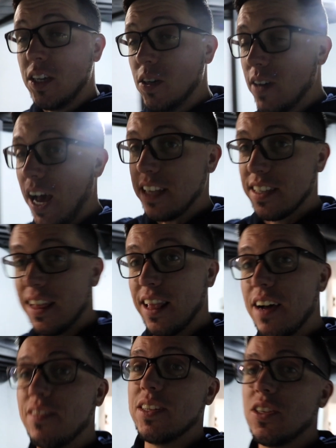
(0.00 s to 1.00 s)
You guys
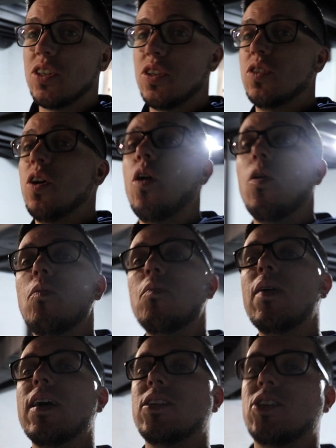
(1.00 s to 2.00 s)
love it so
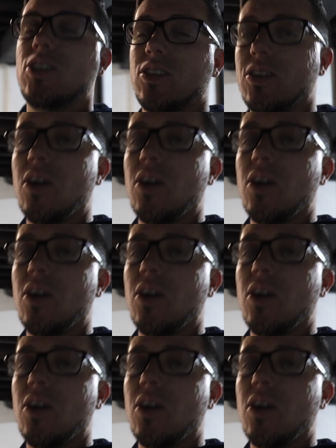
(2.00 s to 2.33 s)
much